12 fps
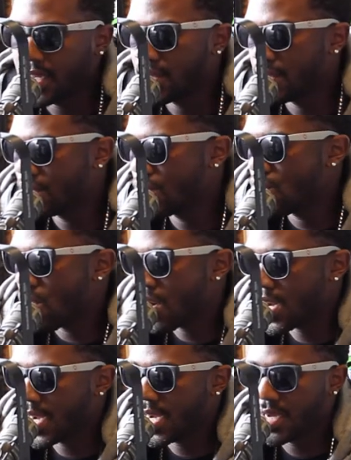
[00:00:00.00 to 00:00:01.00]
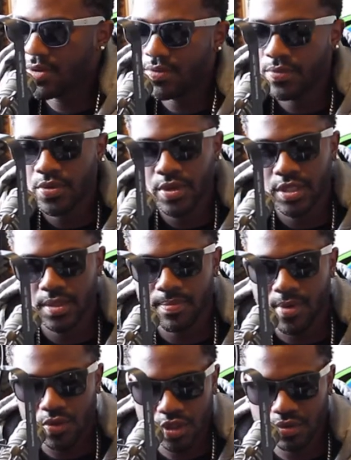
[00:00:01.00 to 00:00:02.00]
you working and you, you it's
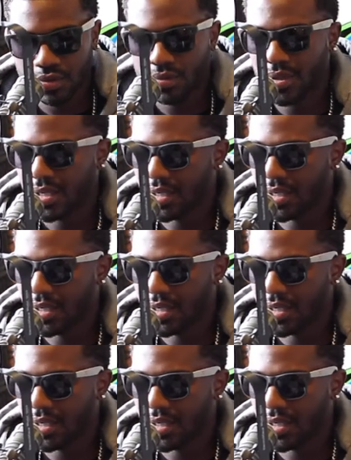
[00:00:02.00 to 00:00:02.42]
emotional